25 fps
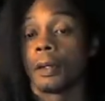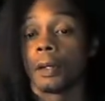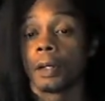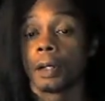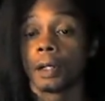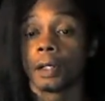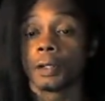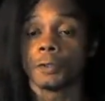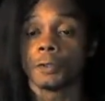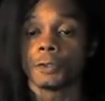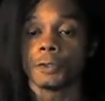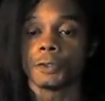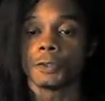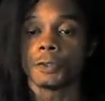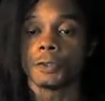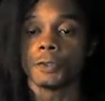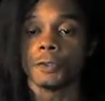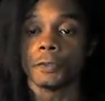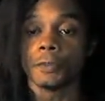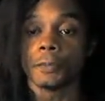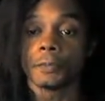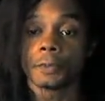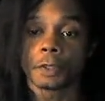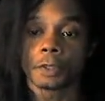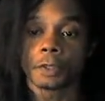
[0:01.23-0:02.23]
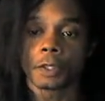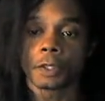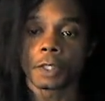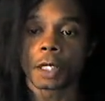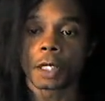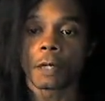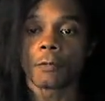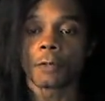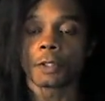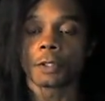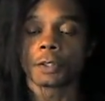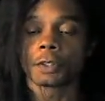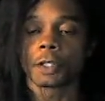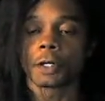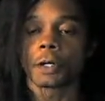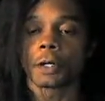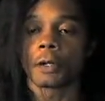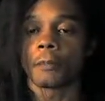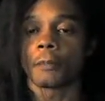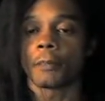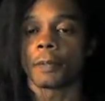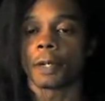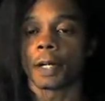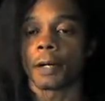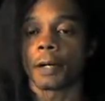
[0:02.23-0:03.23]
Hello YouTube. Today I want to talk
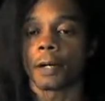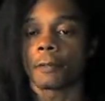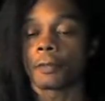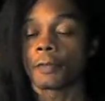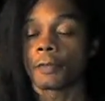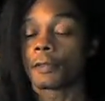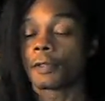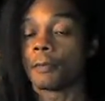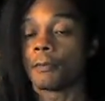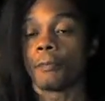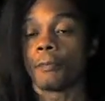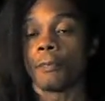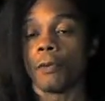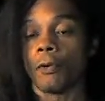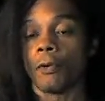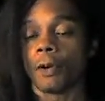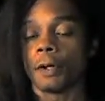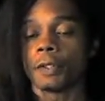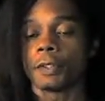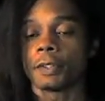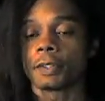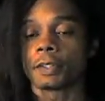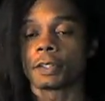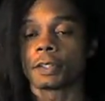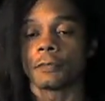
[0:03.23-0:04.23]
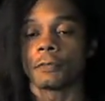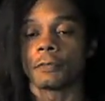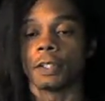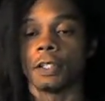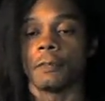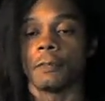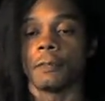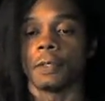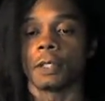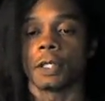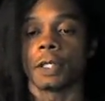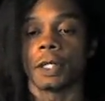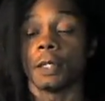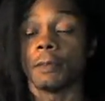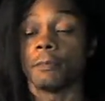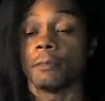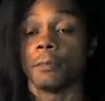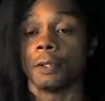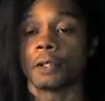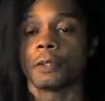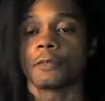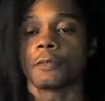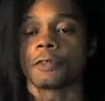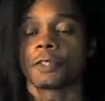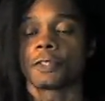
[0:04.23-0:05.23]
about the importance of keeping a
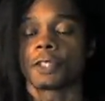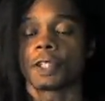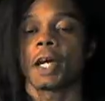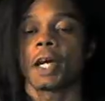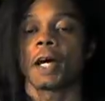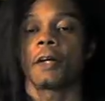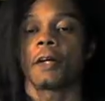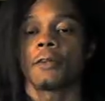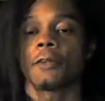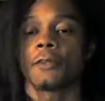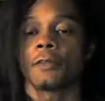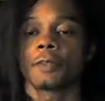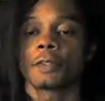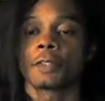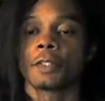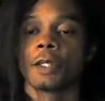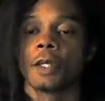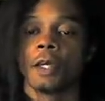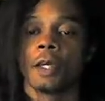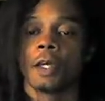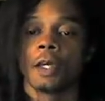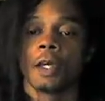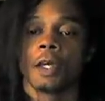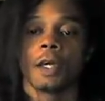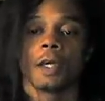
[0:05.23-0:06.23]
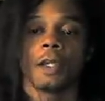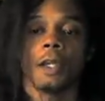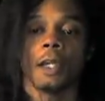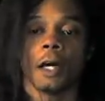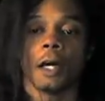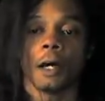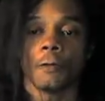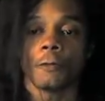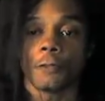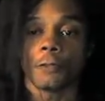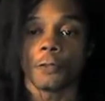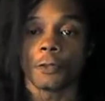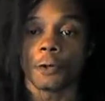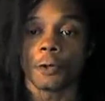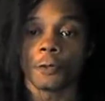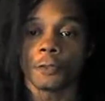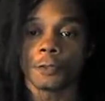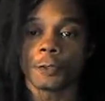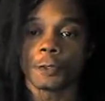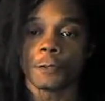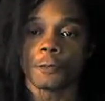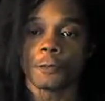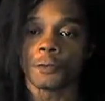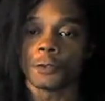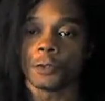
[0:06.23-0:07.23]
book of shadows. Now for
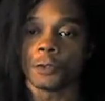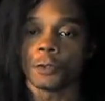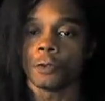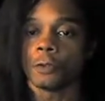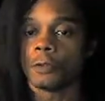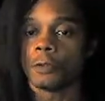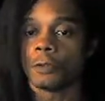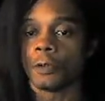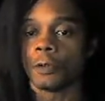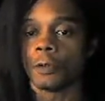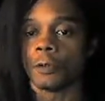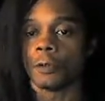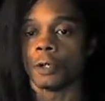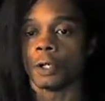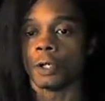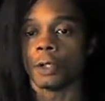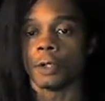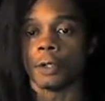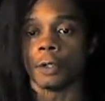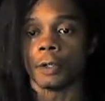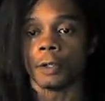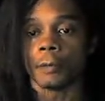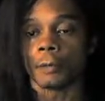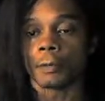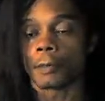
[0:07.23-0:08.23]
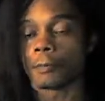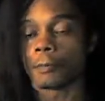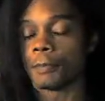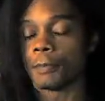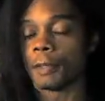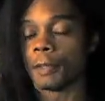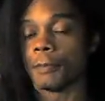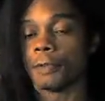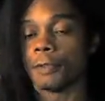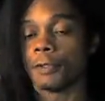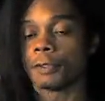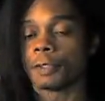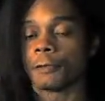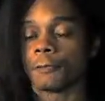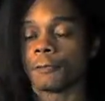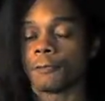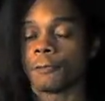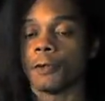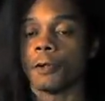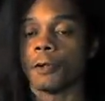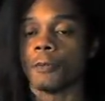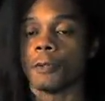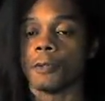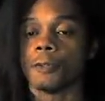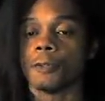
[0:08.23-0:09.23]
those of you who are members of
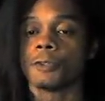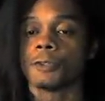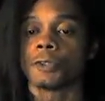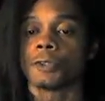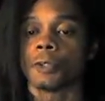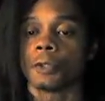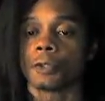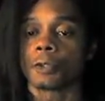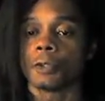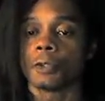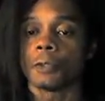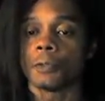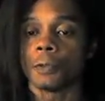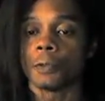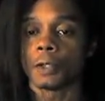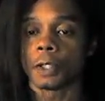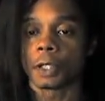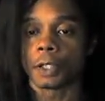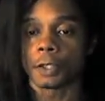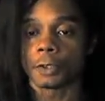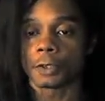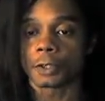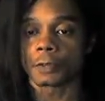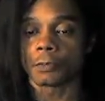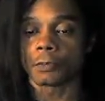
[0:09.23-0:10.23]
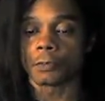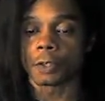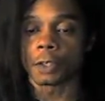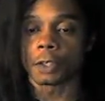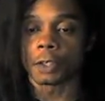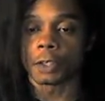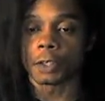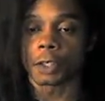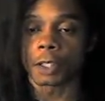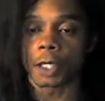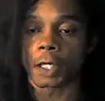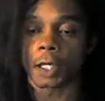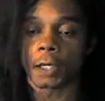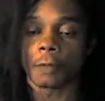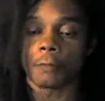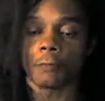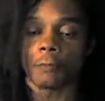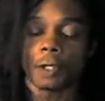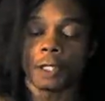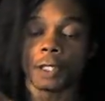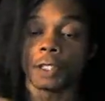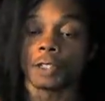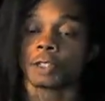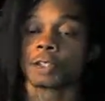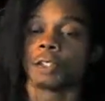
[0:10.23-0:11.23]
Full Moon Circle, when I used to run it at
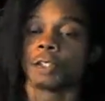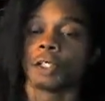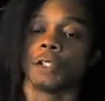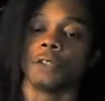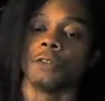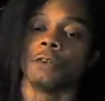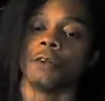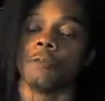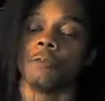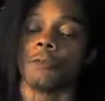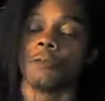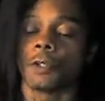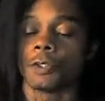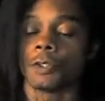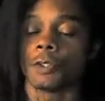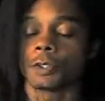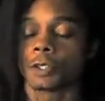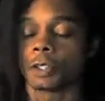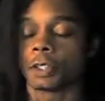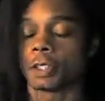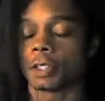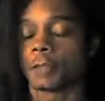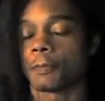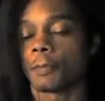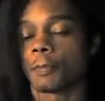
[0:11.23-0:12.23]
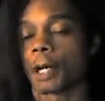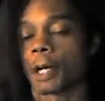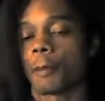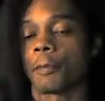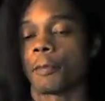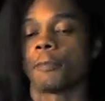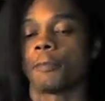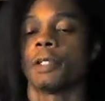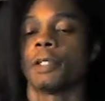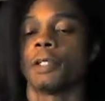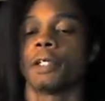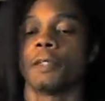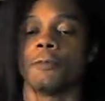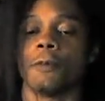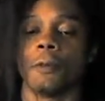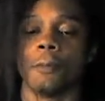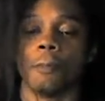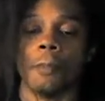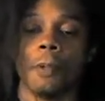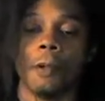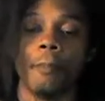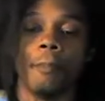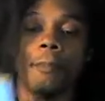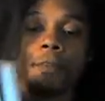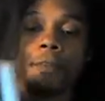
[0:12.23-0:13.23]
Wayne State University, probably
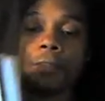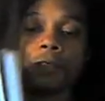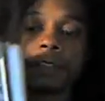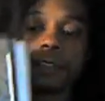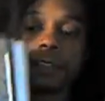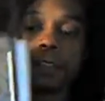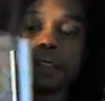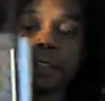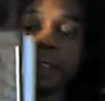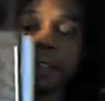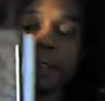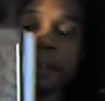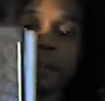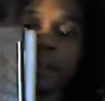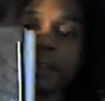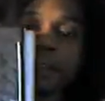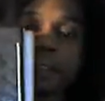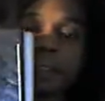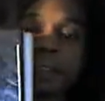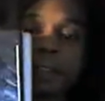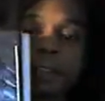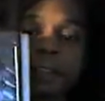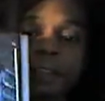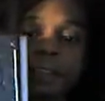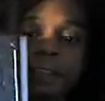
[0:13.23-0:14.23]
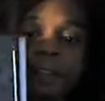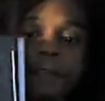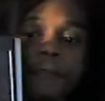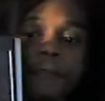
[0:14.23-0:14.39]
remember seeing this.